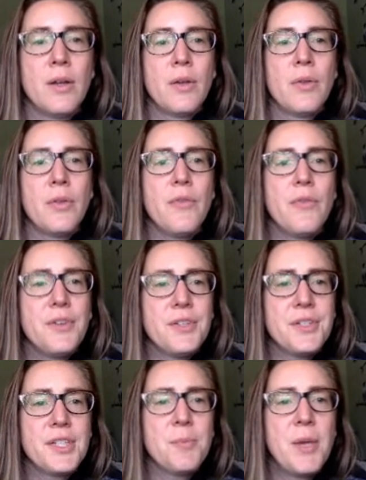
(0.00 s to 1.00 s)
The
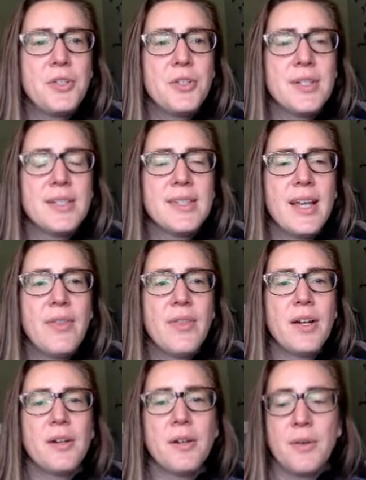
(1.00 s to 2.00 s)
first species then
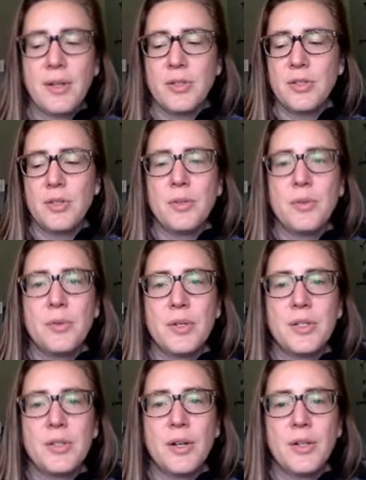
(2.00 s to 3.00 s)
that are going to
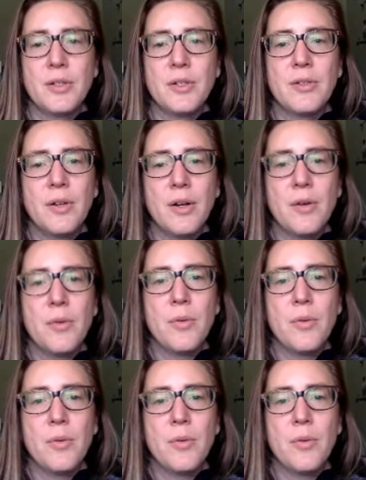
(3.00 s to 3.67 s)
start to grow